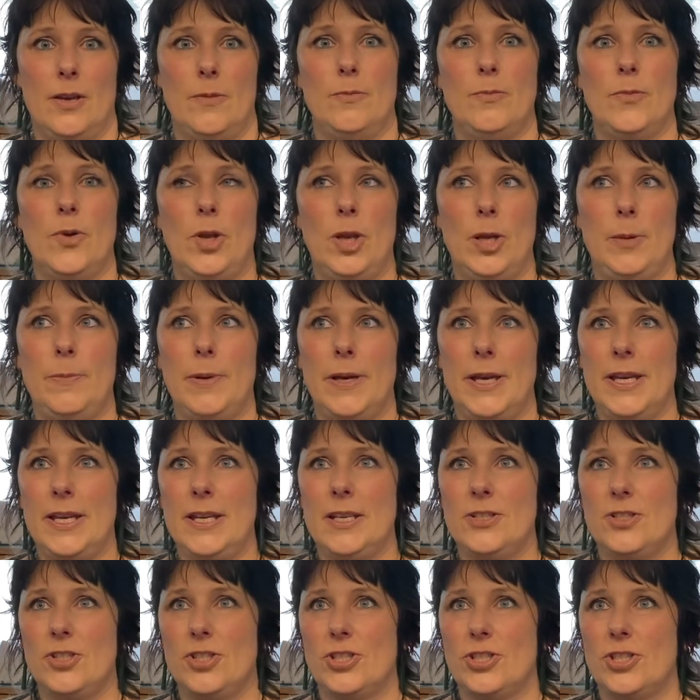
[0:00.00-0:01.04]
Muri
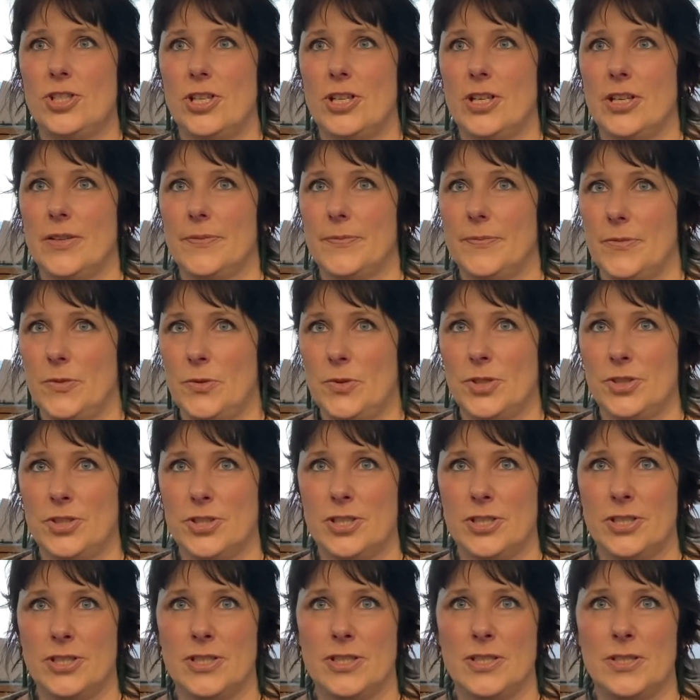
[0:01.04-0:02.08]
Beach,
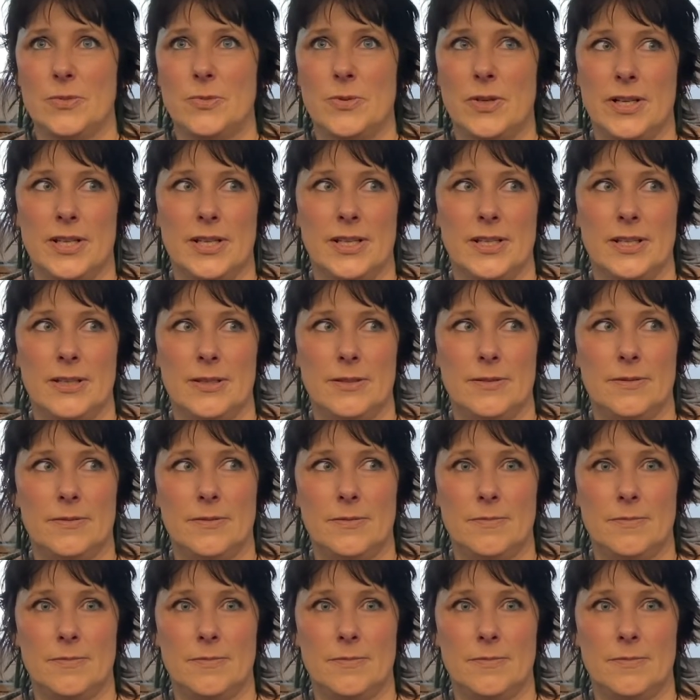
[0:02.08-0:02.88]
which is one of the